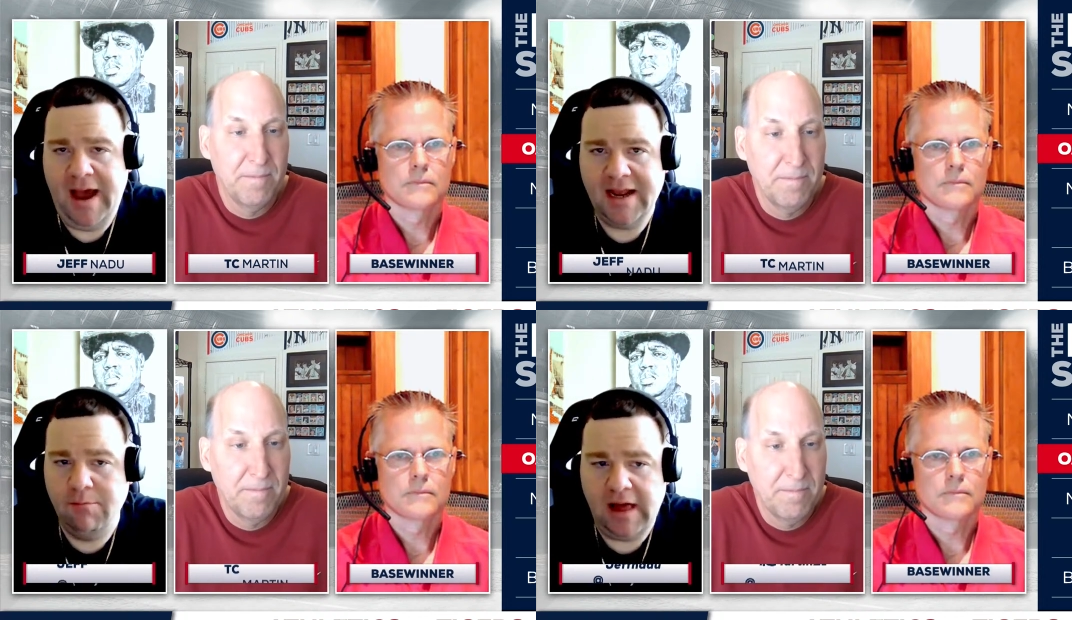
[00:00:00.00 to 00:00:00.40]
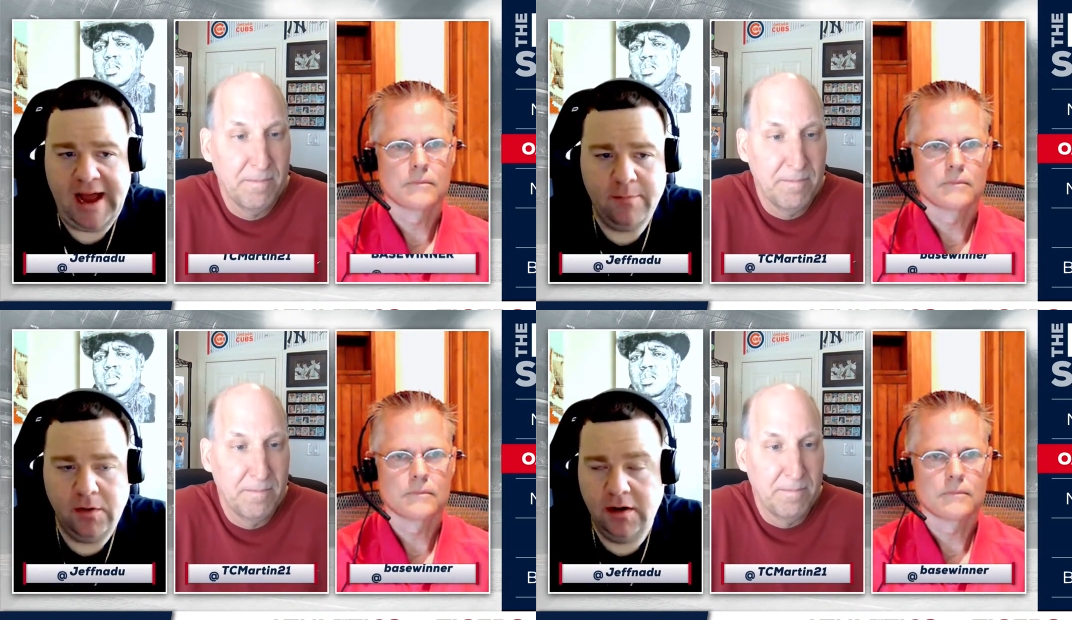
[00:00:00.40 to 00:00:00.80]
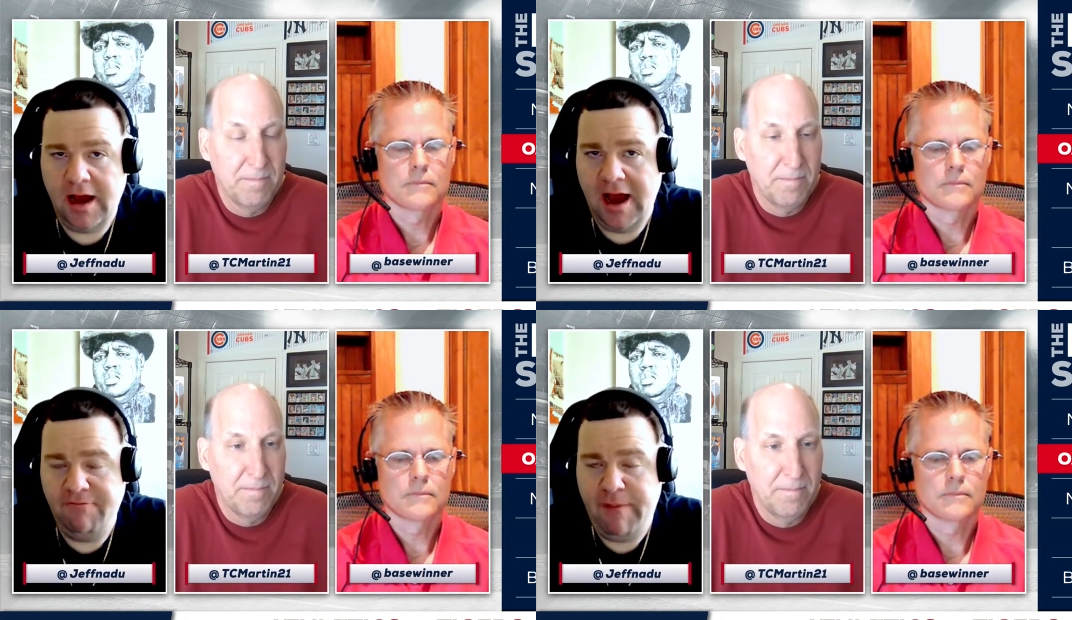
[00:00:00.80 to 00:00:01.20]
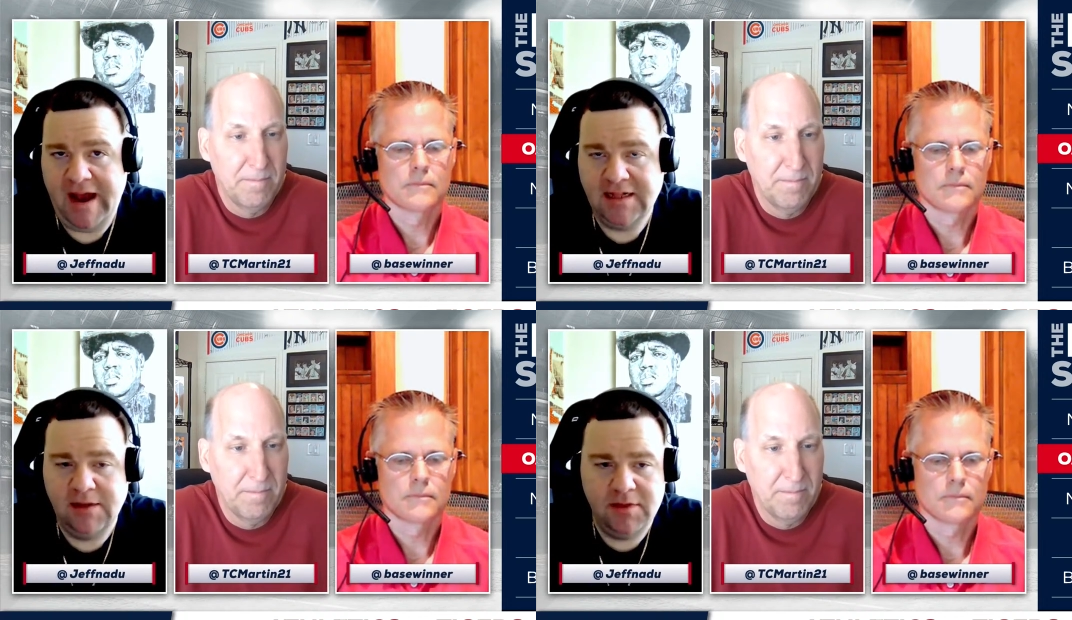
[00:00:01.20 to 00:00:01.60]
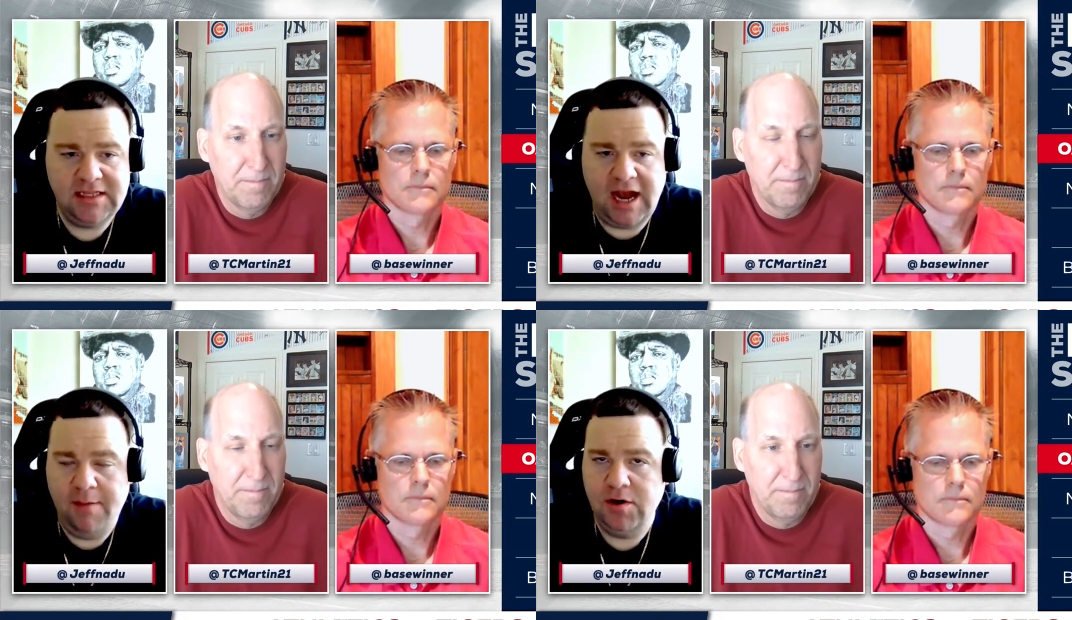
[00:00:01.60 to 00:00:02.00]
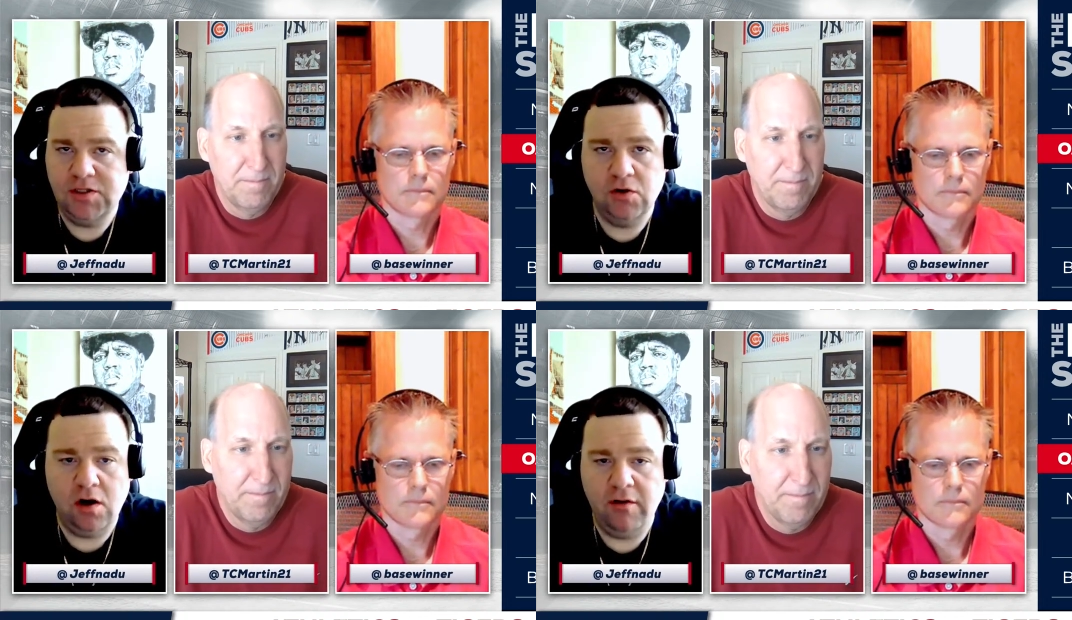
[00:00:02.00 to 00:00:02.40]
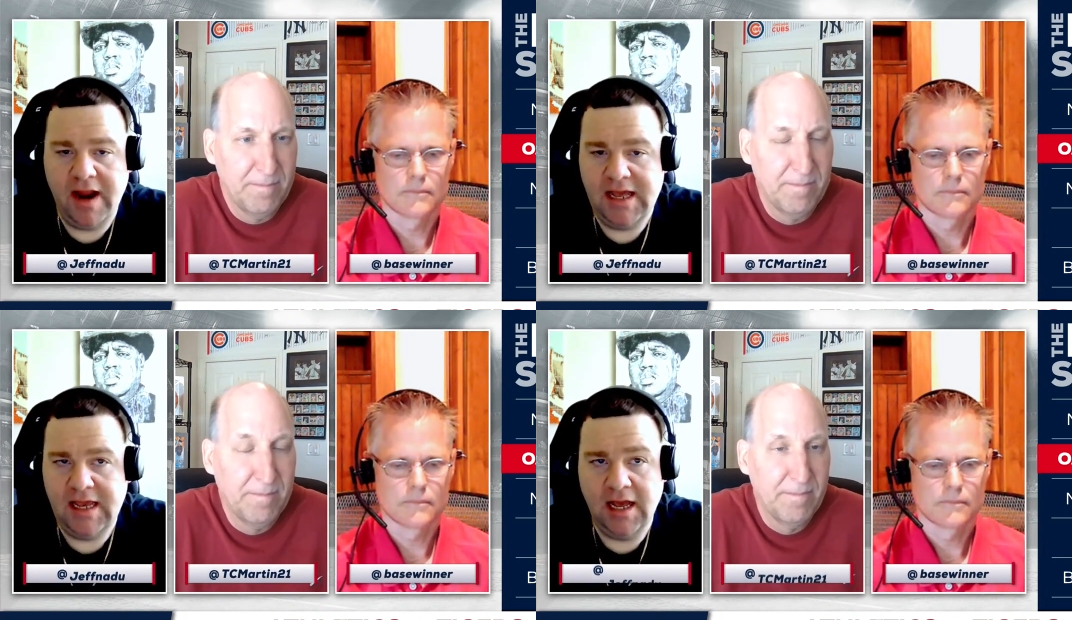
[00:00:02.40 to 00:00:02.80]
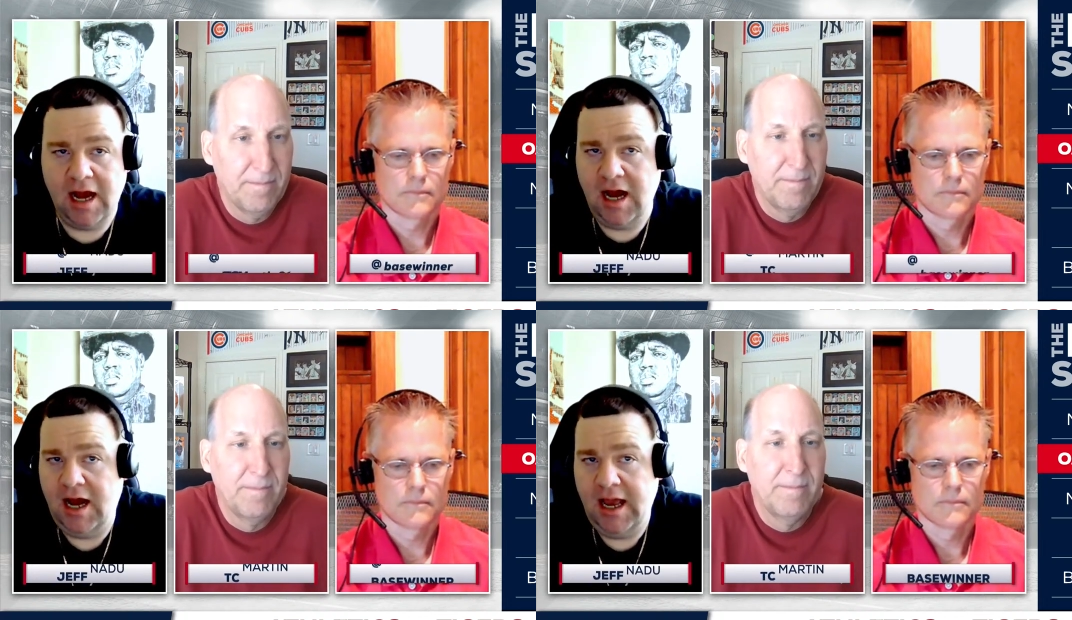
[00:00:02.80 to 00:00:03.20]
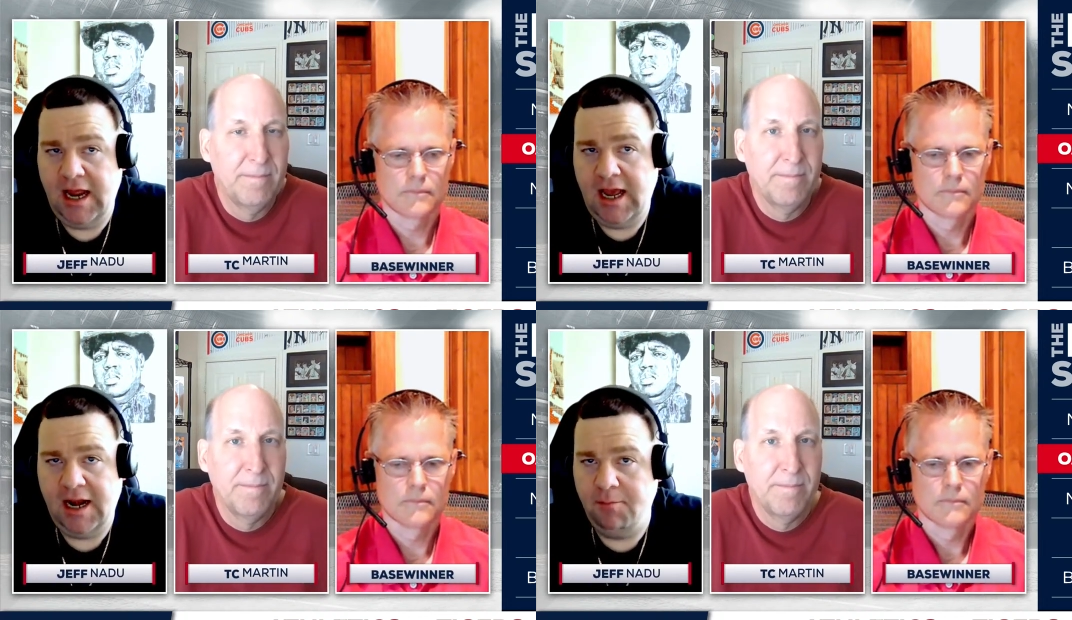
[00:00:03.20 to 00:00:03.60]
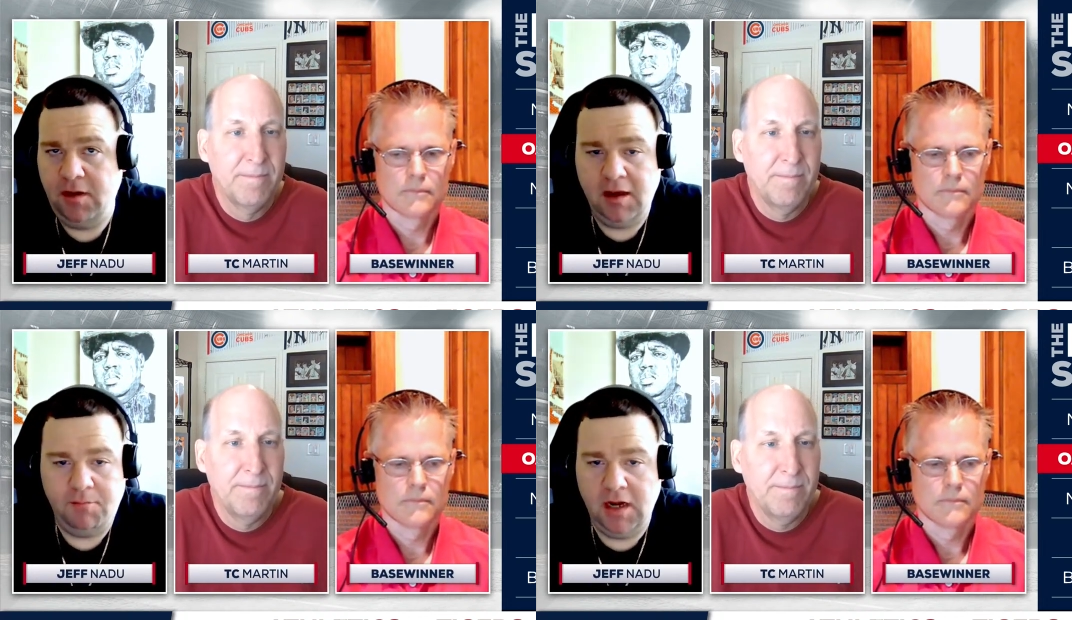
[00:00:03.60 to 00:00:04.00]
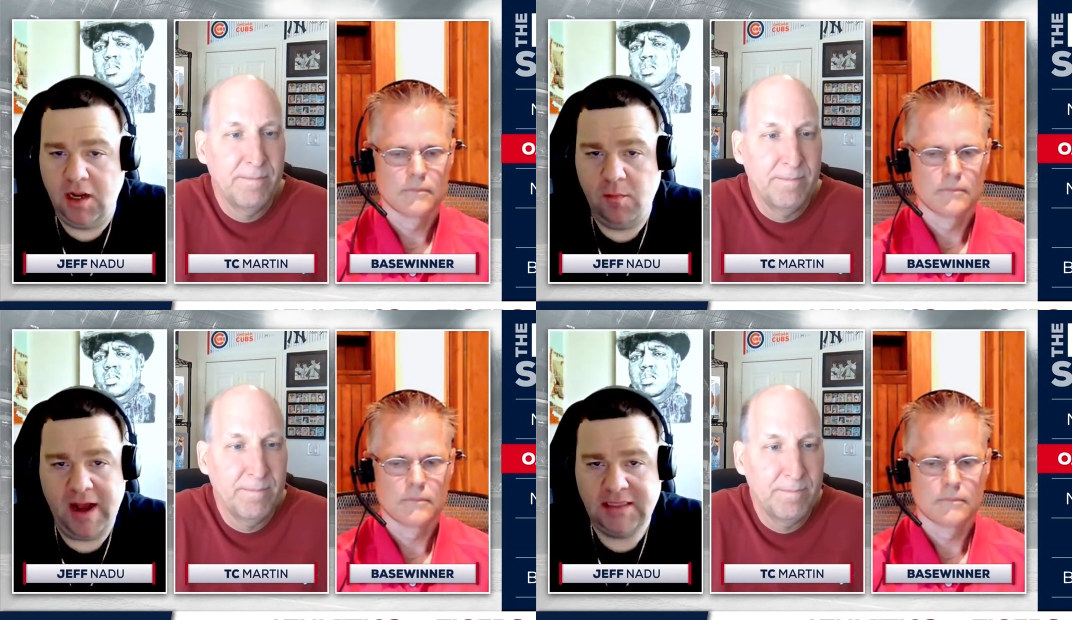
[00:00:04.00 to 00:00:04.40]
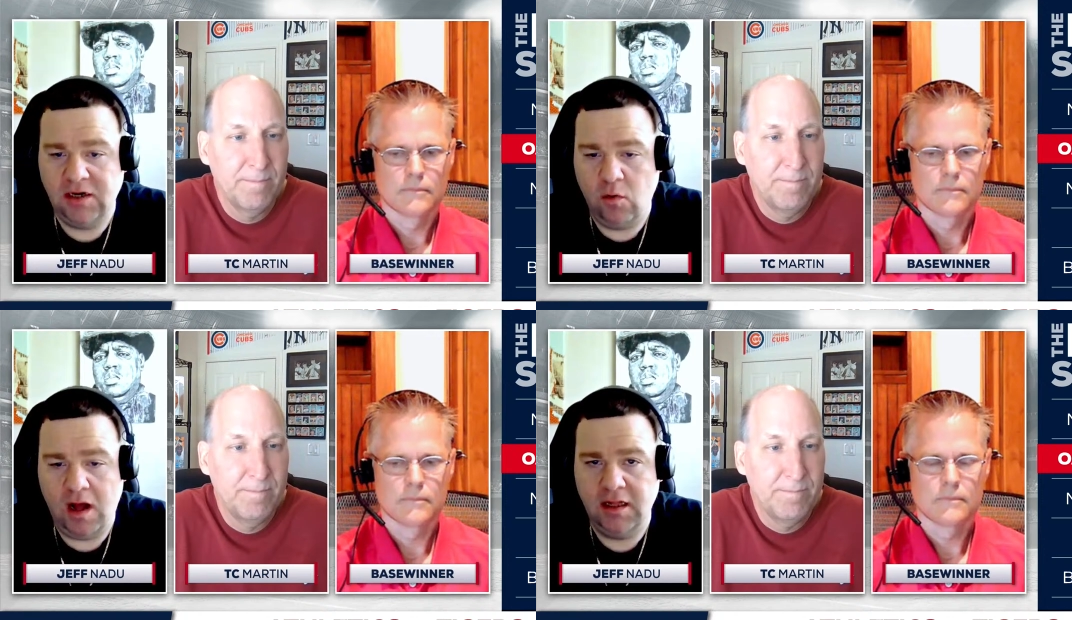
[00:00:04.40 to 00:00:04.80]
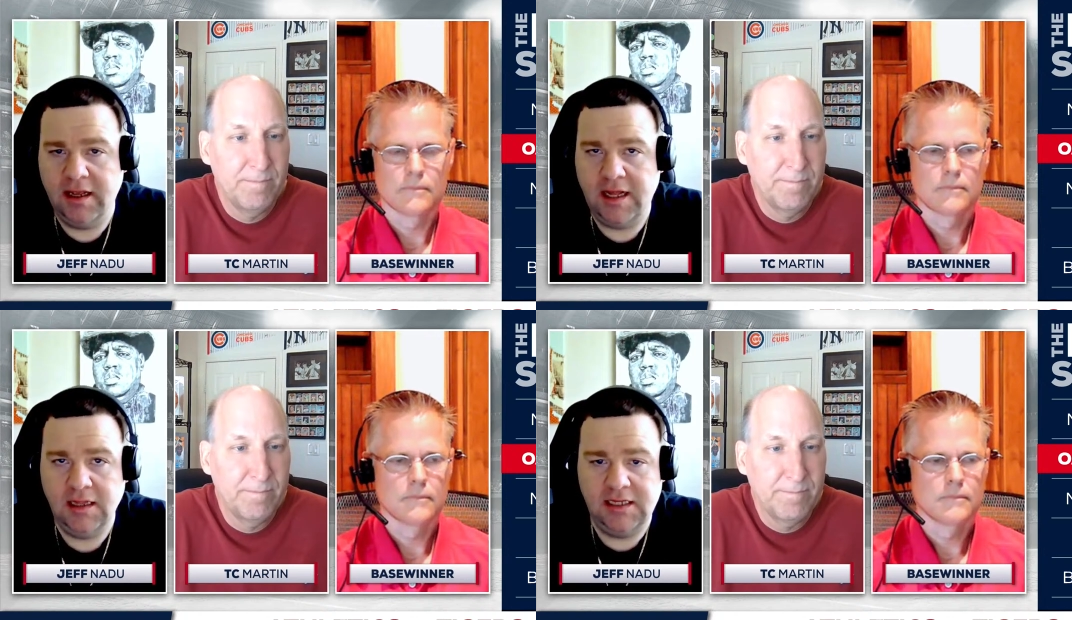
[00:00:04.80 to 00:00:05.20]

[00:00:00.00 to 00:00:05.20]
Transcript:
Speaker 1: I'm back in Blackburn. I've backed him a time or two already, and I'm going to go back to the well again.